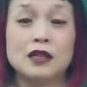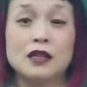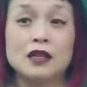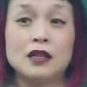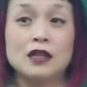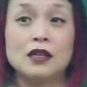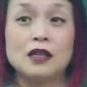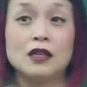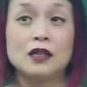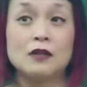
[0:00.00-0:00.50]

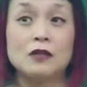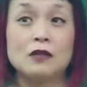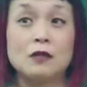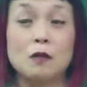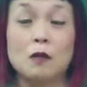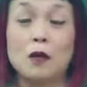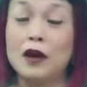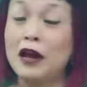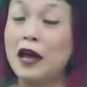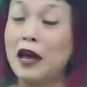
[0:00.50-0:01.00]

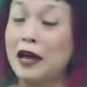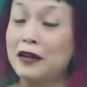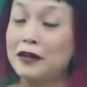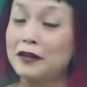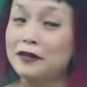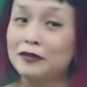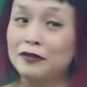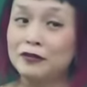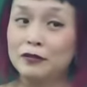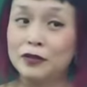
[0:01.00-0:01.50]
in one hand,
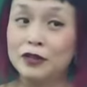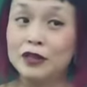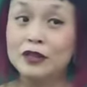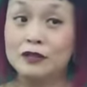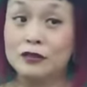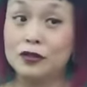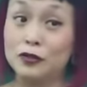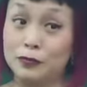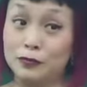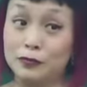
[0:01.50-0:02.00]
which
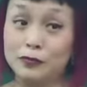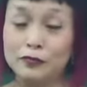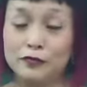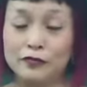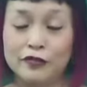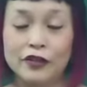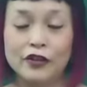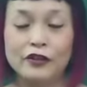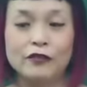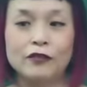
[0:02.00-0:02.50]
is good,
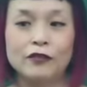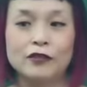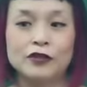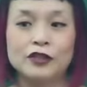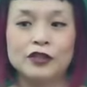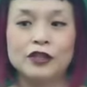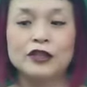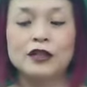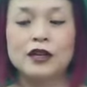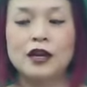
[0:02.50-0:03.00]
very
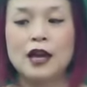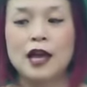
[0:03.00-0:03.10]
fortunate.